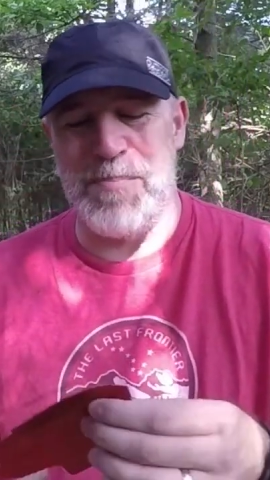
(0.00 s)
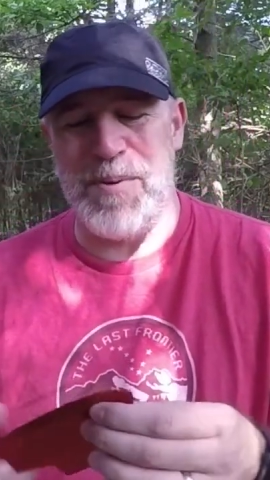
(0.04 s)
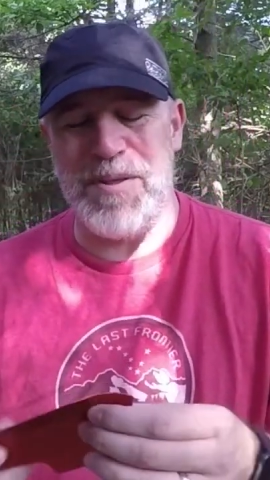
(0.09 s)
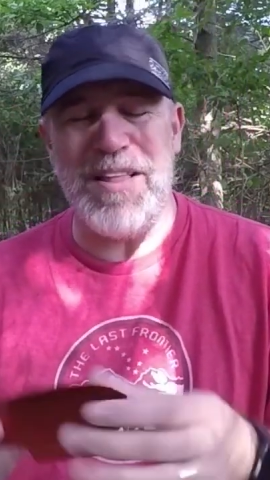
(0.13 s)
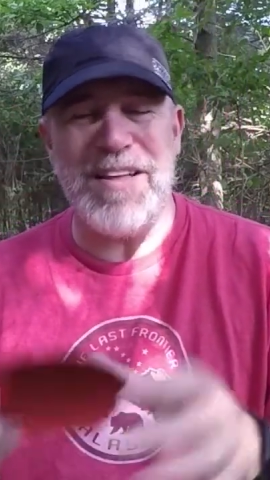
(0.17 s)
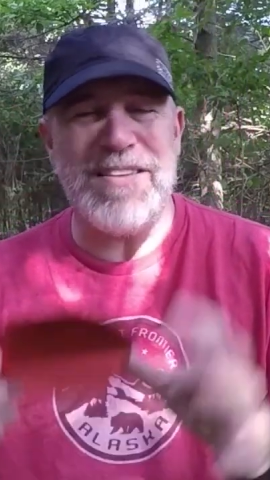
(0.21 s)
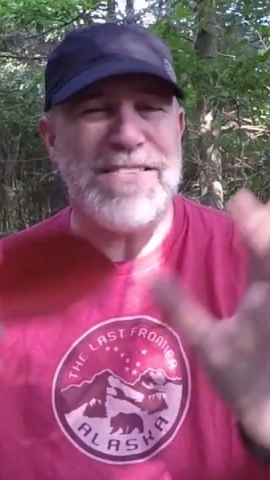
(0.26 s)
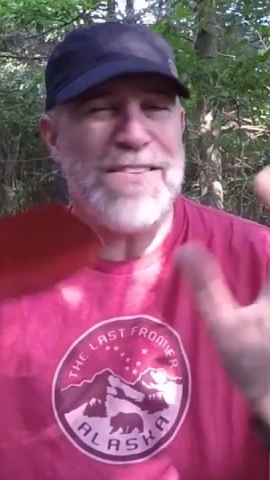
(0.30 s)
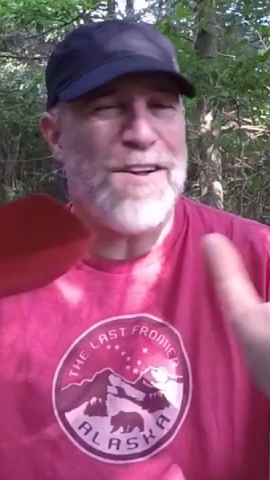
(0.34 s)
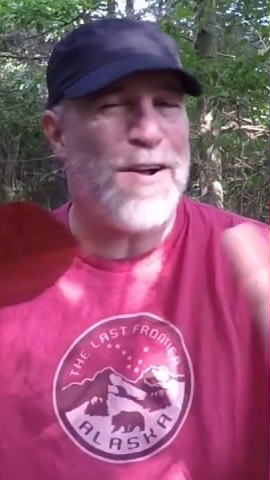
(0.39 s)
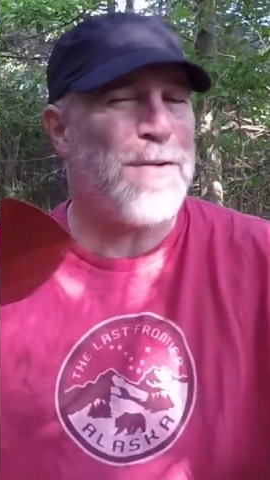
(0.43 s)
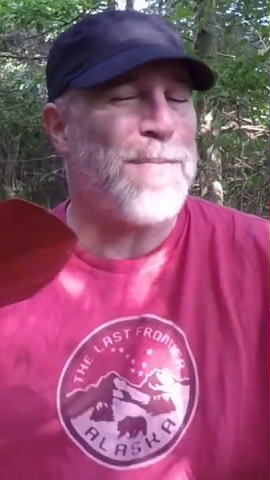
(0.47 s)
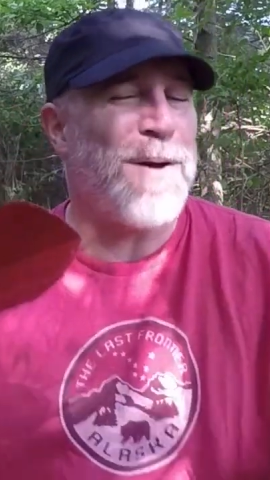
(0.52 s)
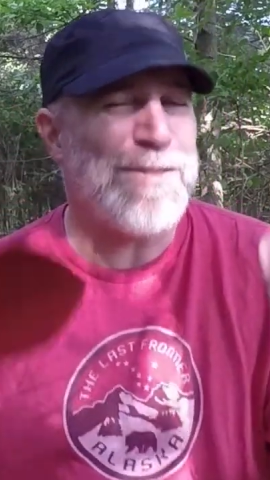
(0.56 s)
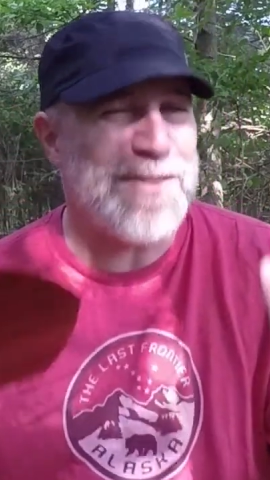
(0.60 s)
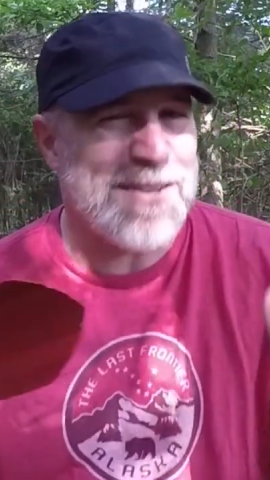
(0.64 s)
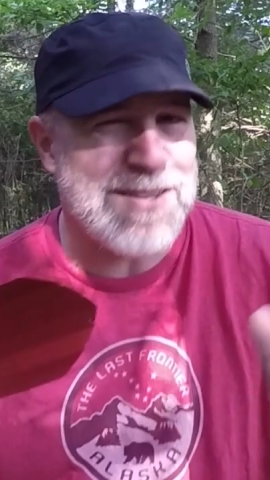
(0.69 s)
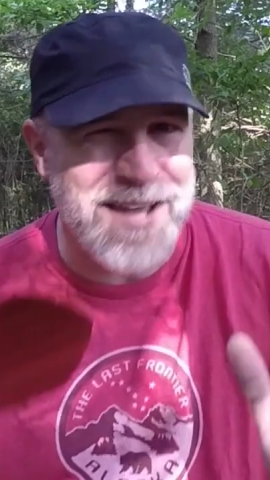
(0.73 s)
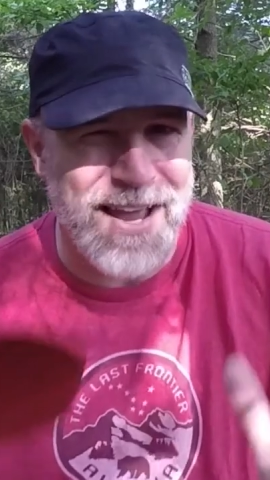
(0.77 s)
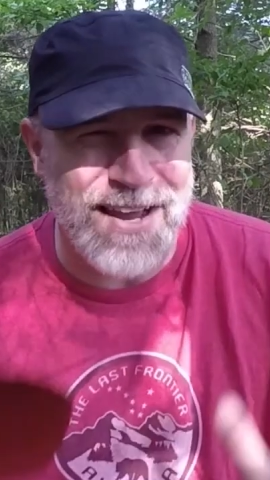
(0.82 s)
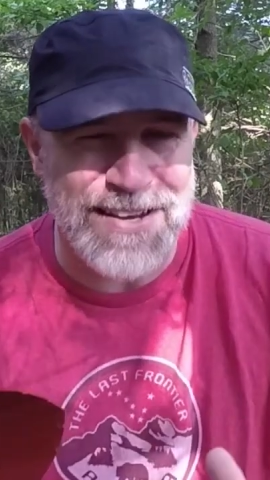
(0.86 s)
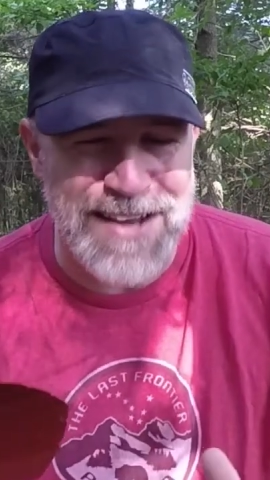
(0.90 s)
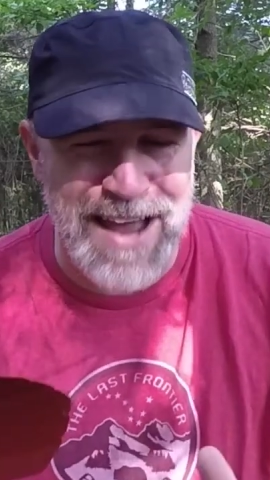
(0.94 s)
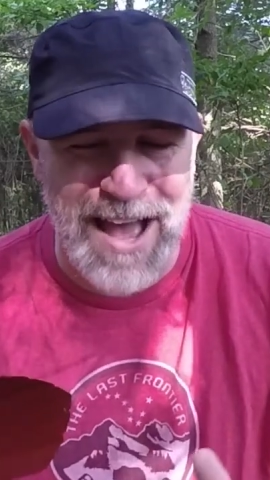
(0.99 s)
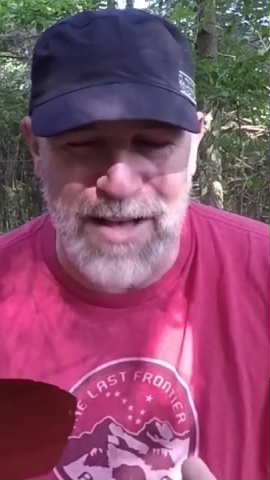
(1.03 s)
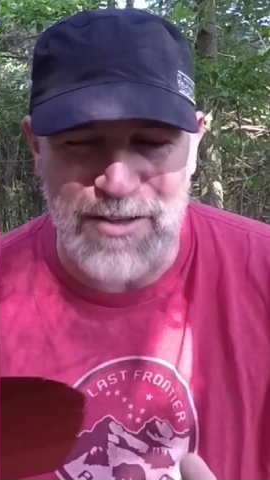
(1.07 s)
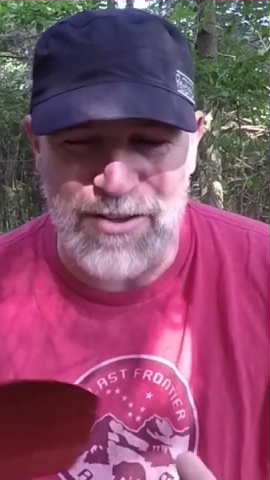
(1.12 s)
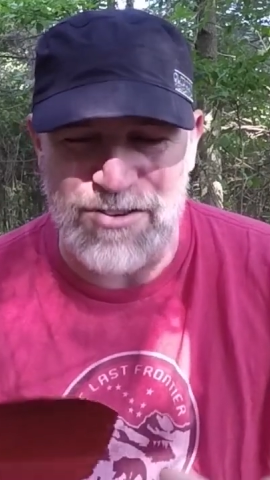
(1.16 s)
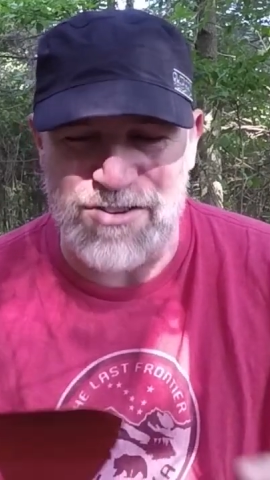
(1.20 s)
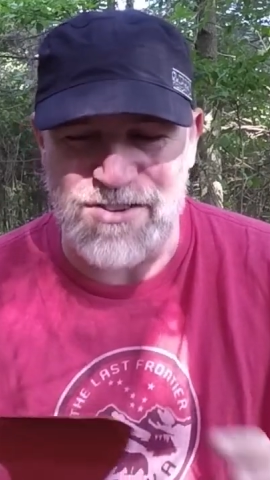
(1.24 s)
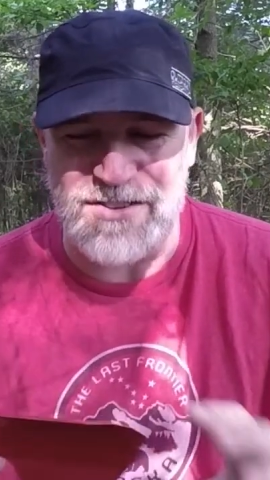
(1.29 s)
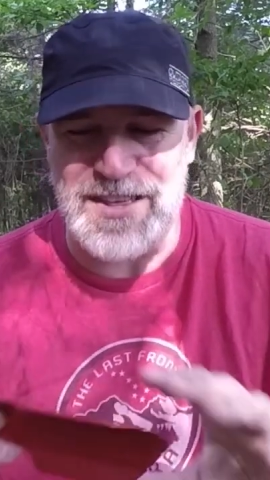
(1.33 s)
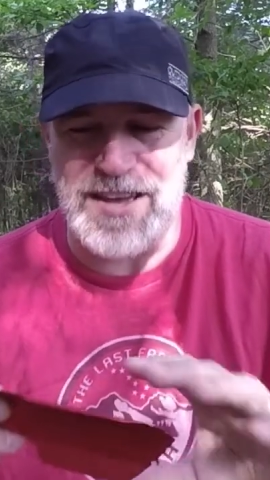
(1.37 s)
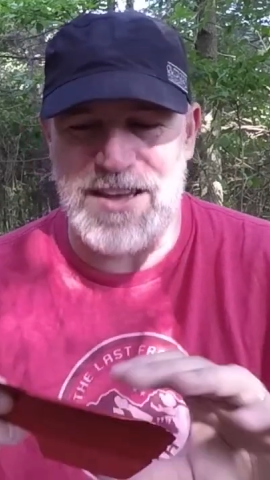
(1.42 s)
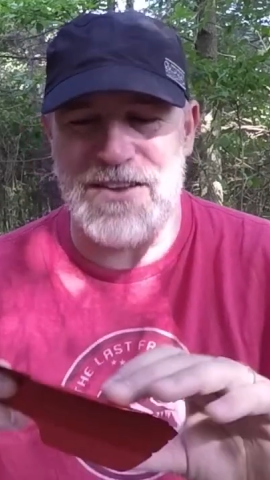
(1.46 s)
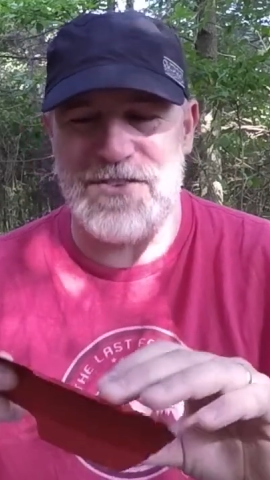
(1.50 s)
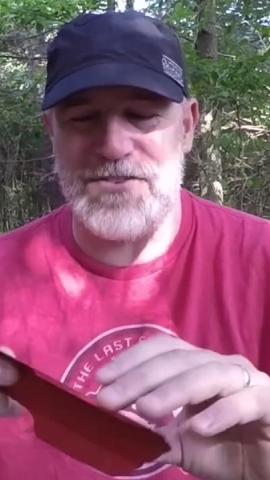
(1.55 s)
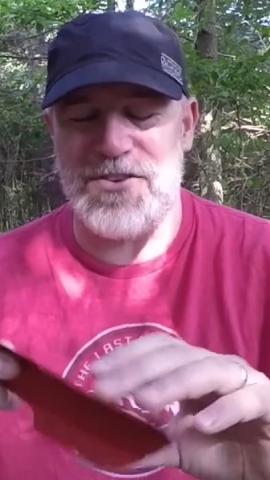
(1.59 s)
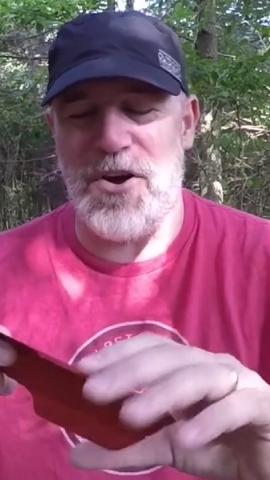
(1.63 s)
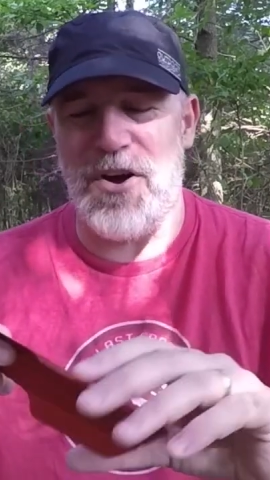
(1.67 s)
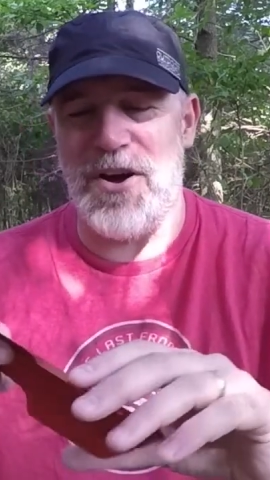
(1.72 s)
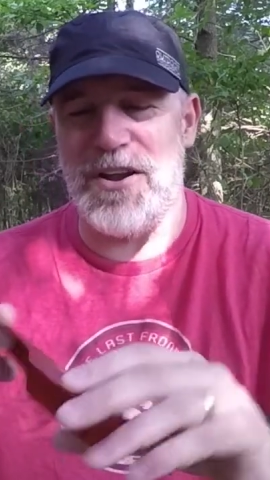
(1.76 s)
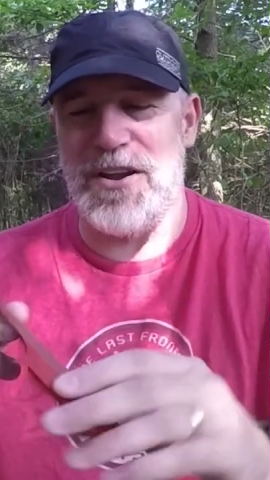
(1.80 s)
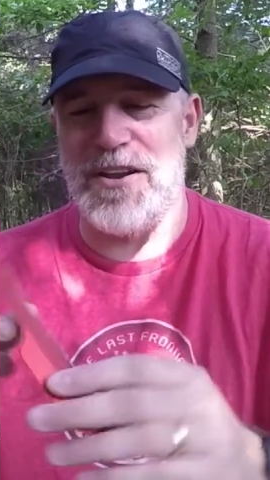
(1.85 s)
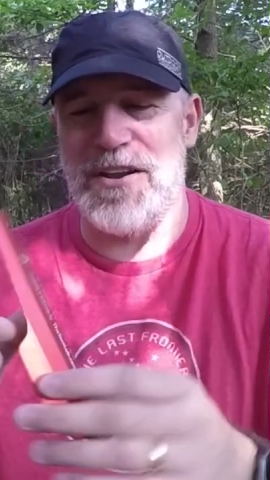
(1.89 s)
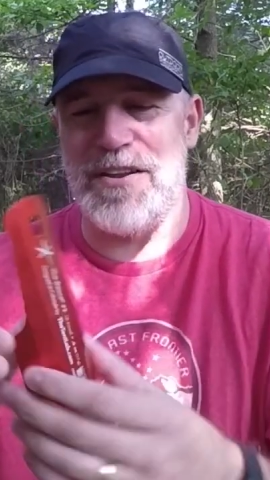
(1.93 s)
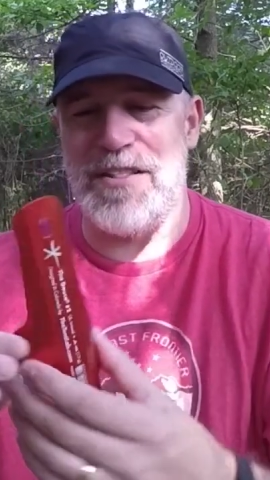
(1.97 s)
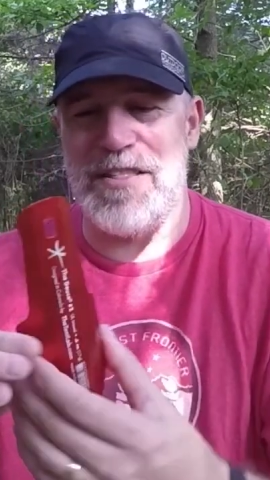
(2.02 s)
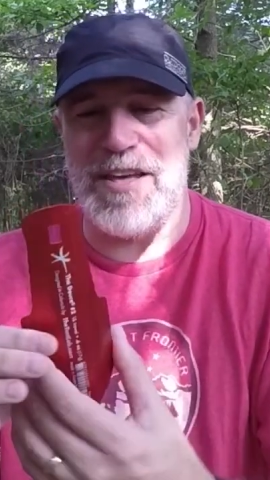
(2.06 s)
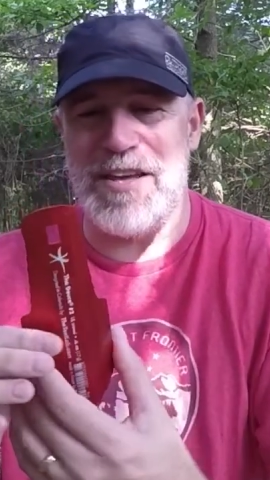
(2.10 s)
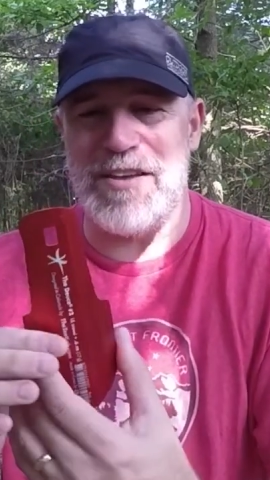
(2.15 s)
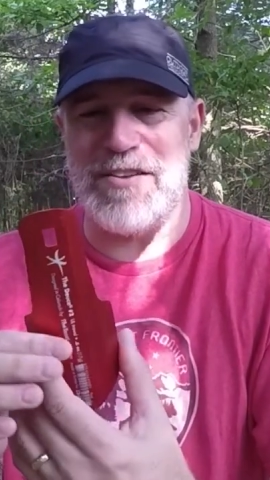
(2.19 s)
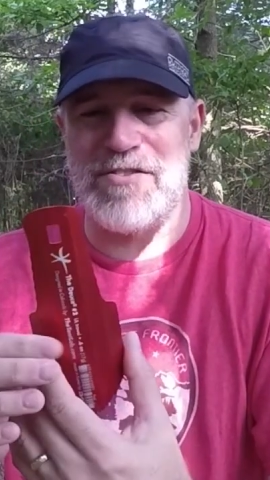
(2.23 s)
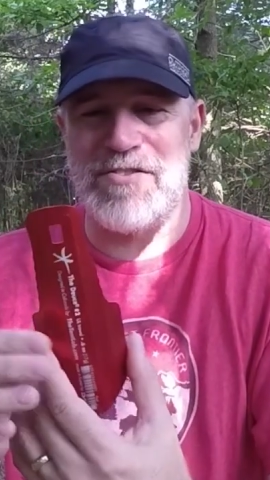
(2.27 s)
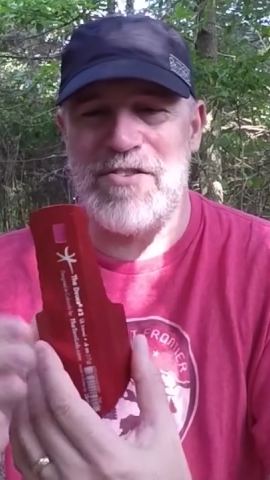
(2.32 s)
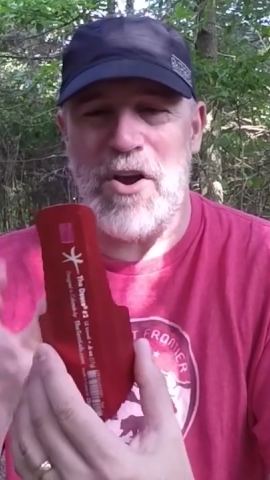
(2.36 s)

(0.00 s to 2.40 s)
But let's talk about the technology that has gone into this.